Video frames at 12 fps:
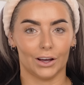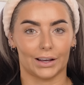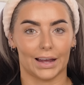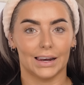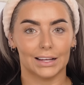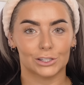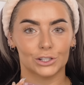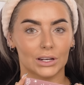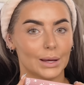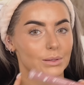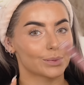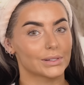Okay, let's do
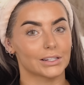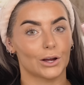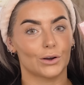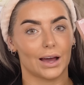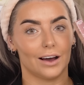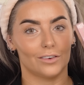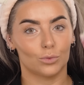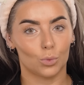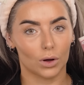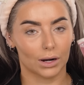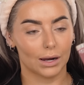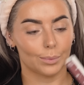lips because I only have
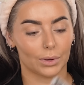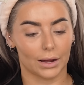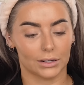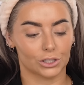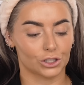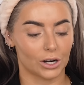one lip liner to